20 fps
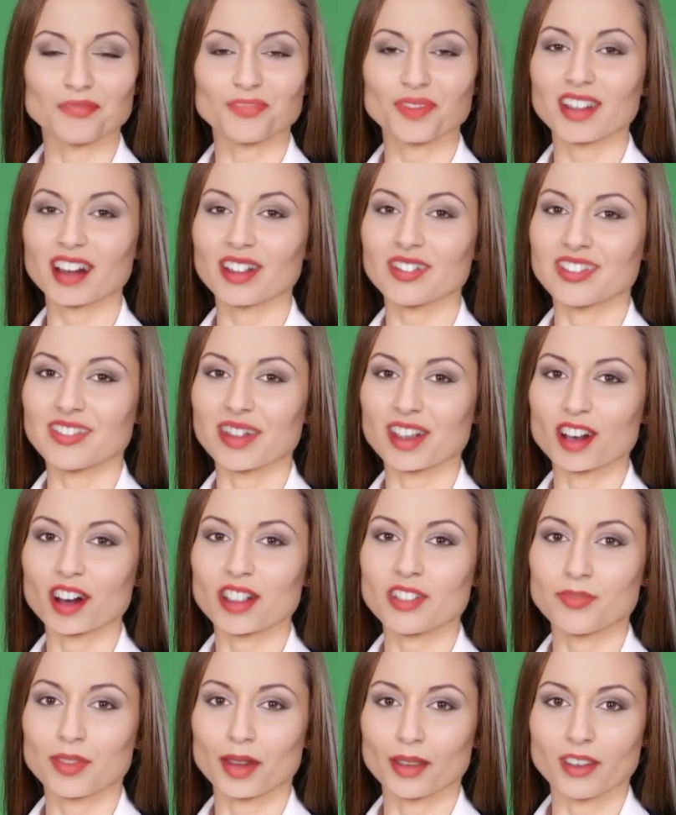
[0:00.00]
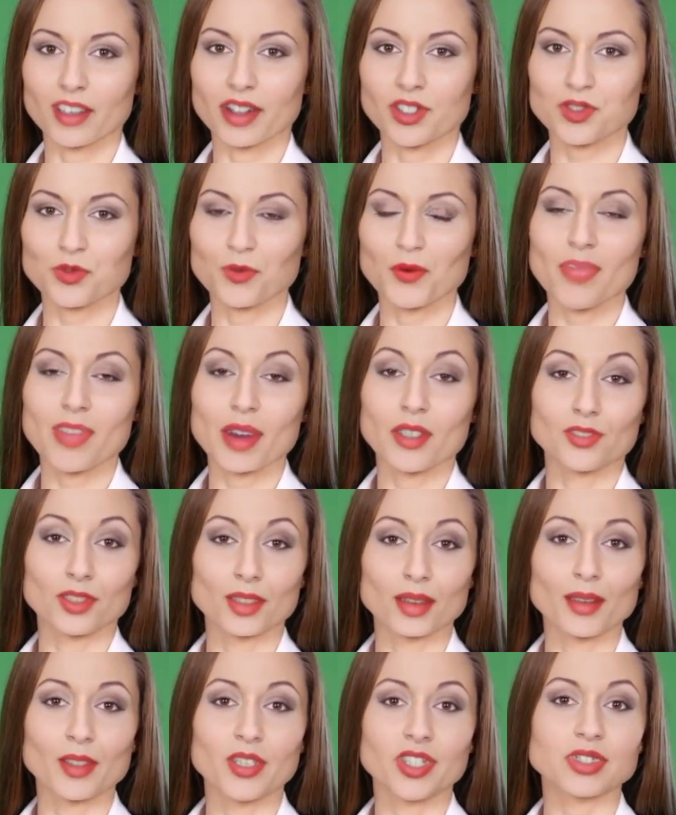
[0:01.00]
The SBI said initial
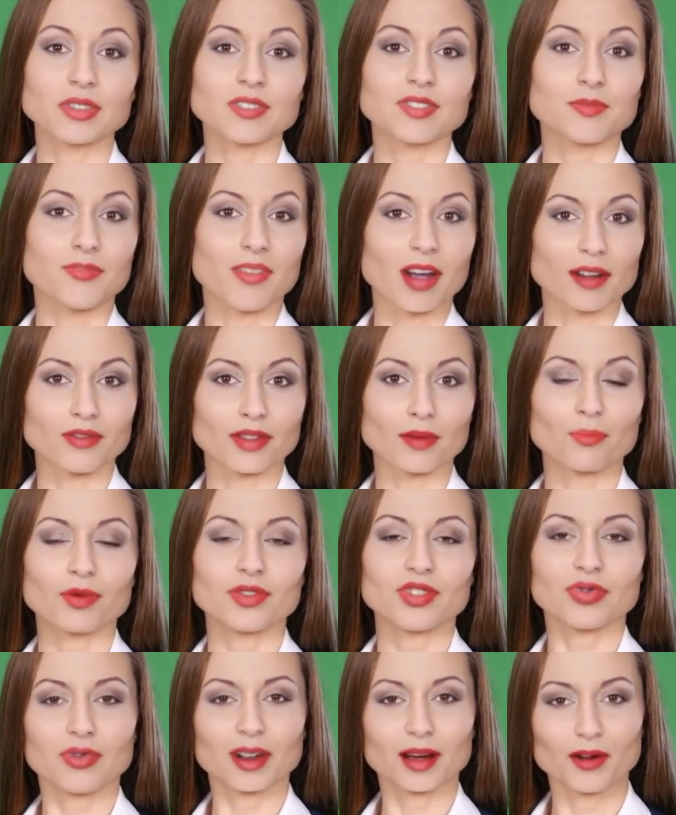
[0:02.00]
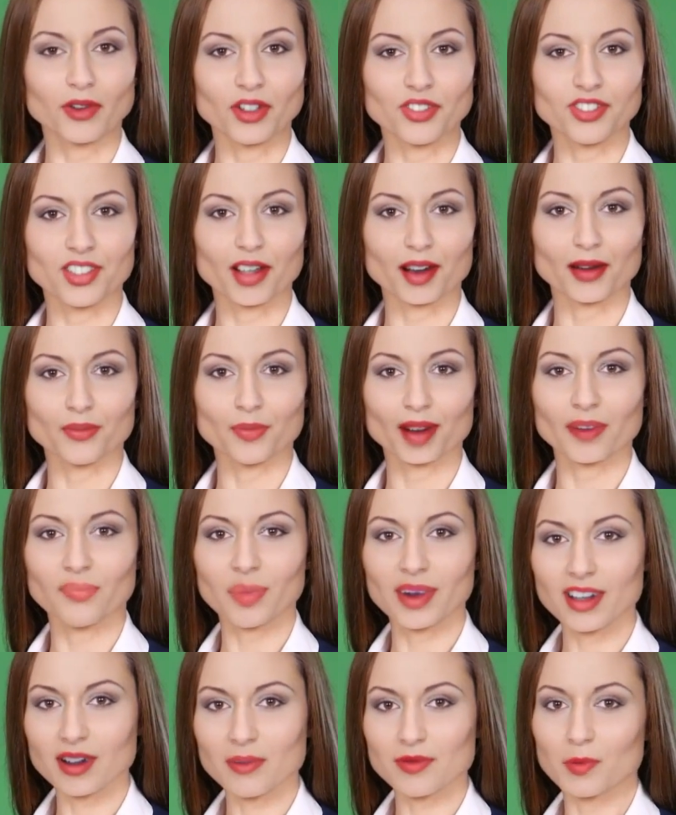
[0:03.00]
investigations found that Mr. Aristov had
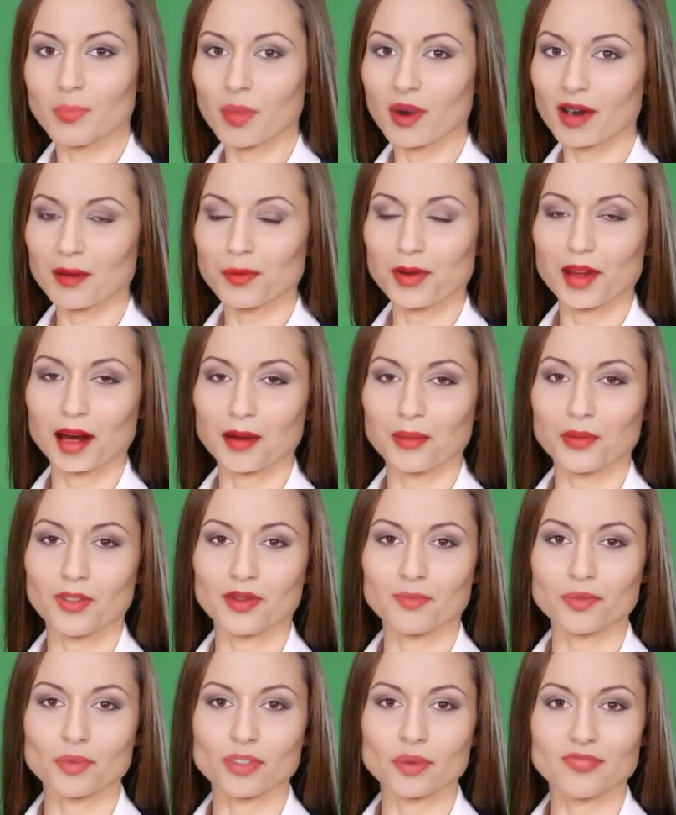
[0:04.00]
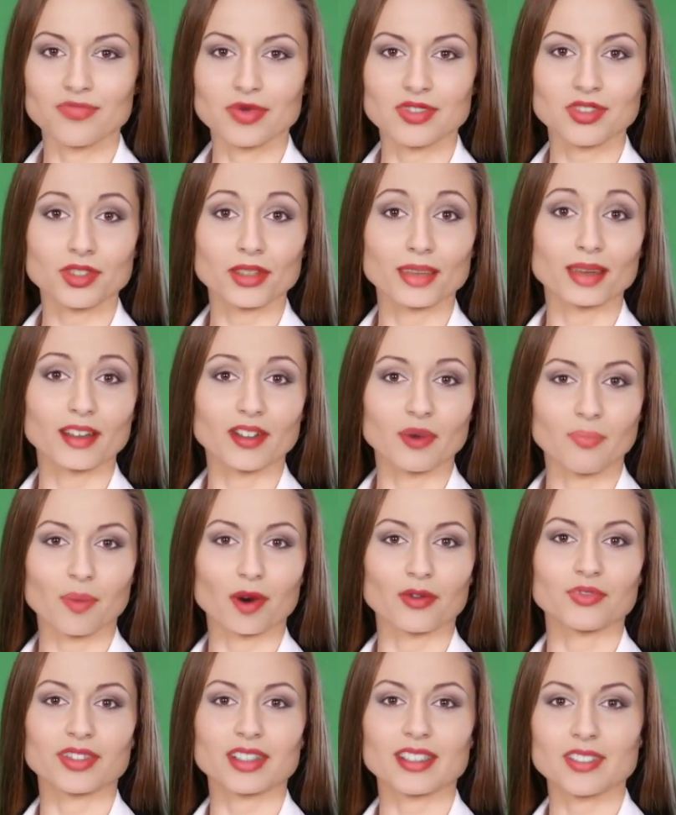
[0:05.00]
been on the private island of Ithaafushi in the
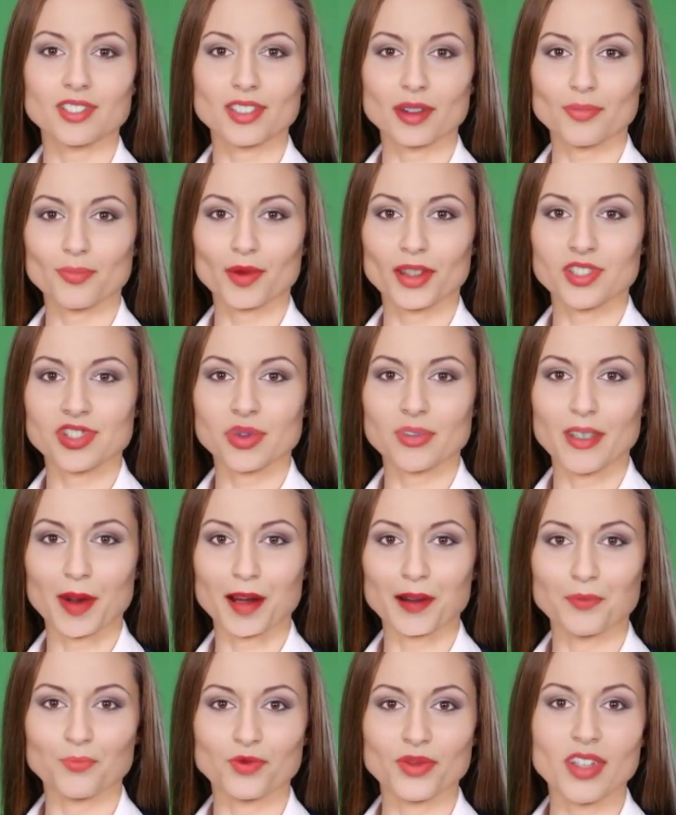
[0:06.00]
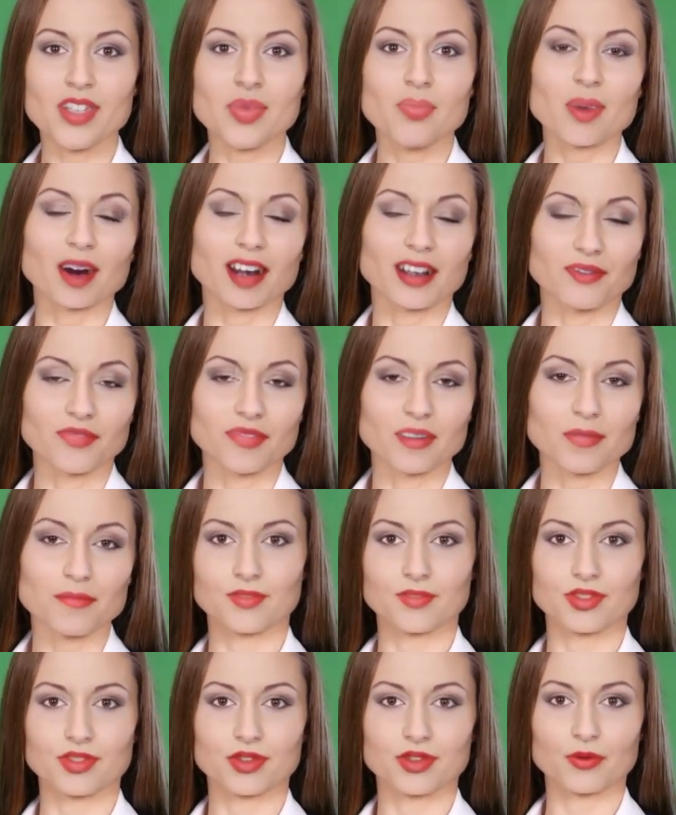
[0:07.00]
Maldives in mid-July with his wife,
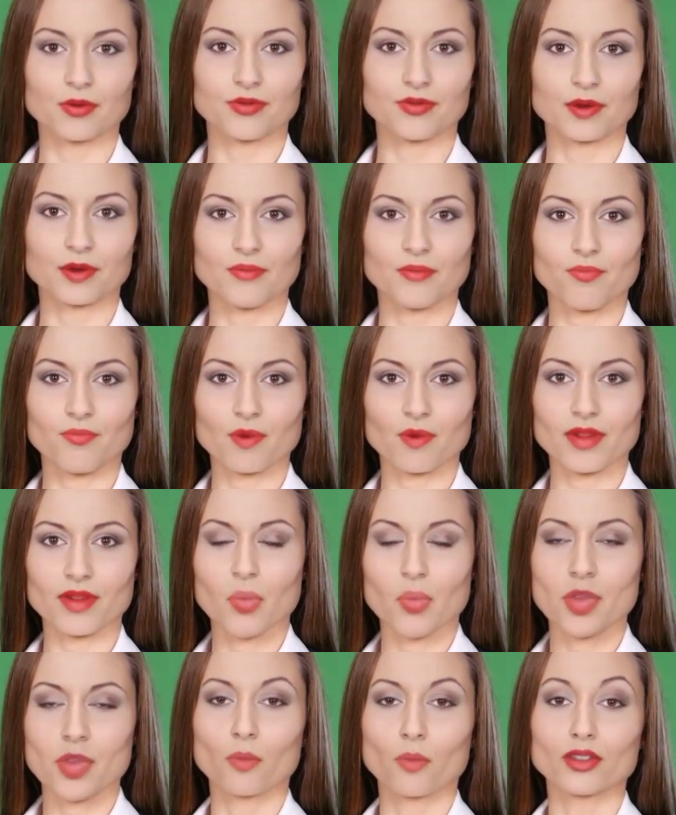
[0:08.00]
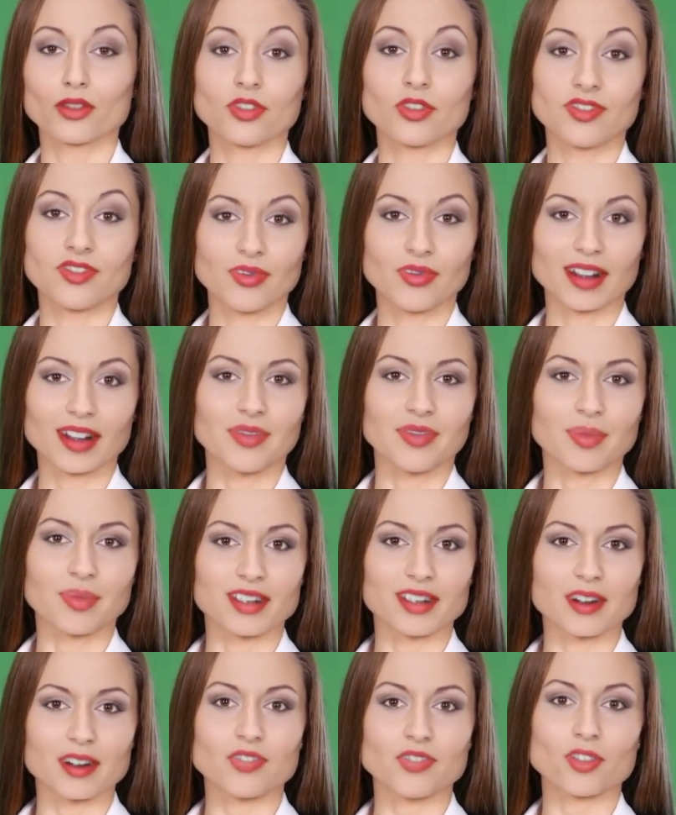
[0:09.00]
children, when he was registered as
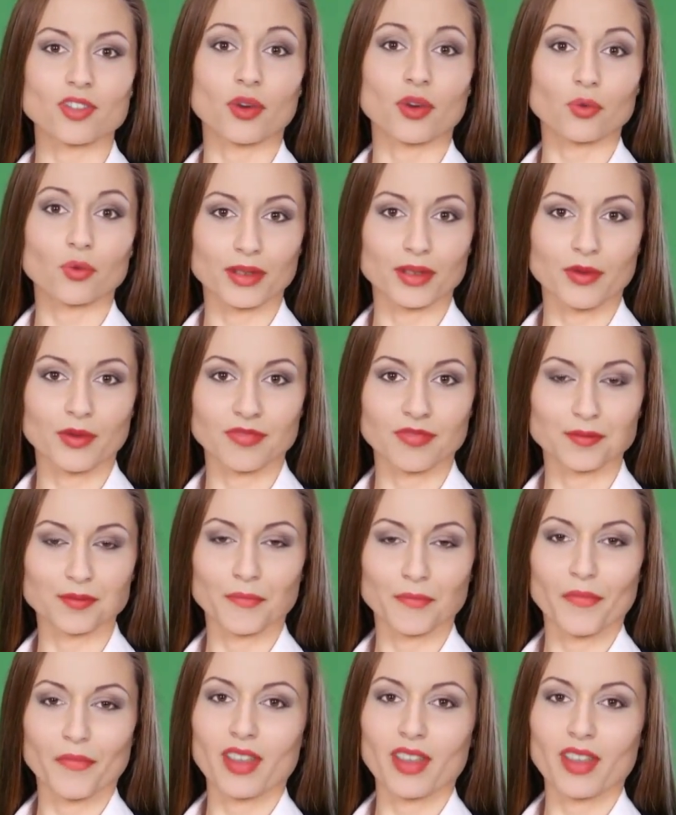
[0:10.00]
being on sick leave.